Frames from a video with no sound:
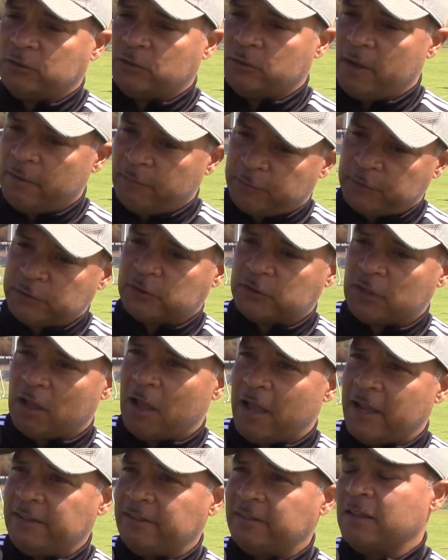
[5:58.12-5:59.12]
to
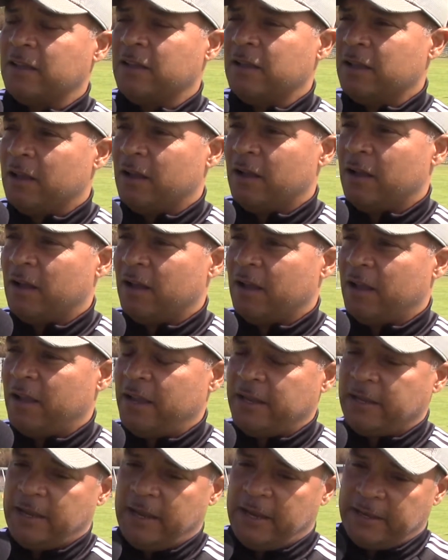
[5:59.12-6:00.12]
emphasize
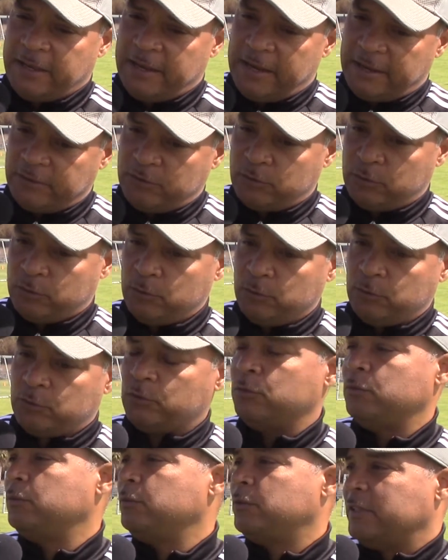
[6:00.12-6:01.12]
and then to
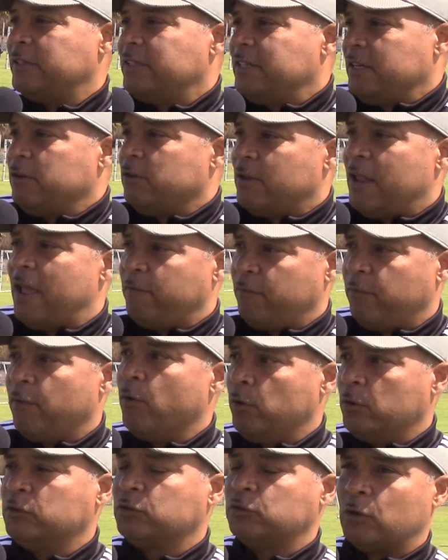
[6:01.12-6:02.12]
continue that
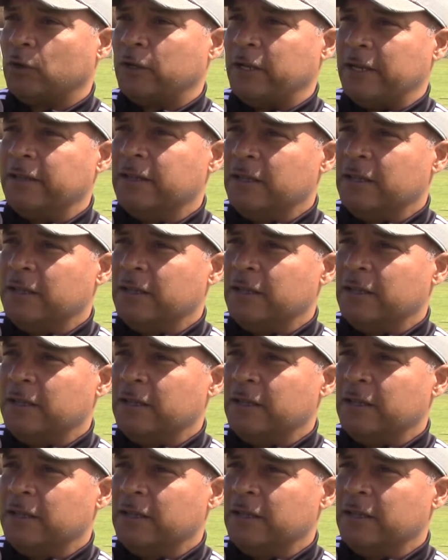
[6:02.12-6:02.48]
focus on it?